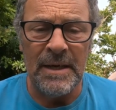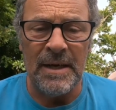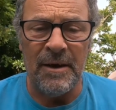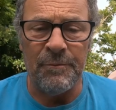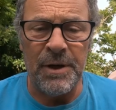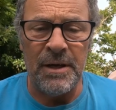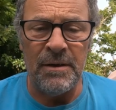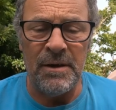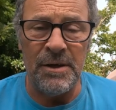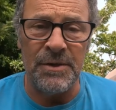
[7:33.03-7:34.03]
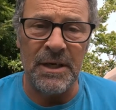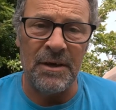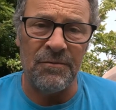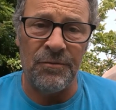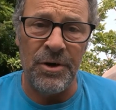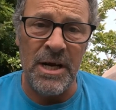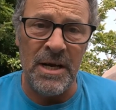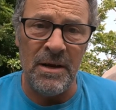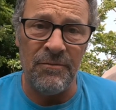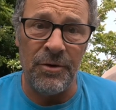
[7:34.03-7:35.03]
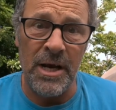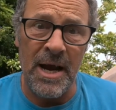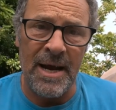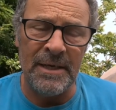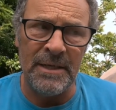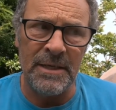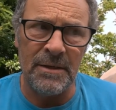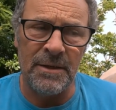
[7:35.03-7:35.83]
I've been using it freehand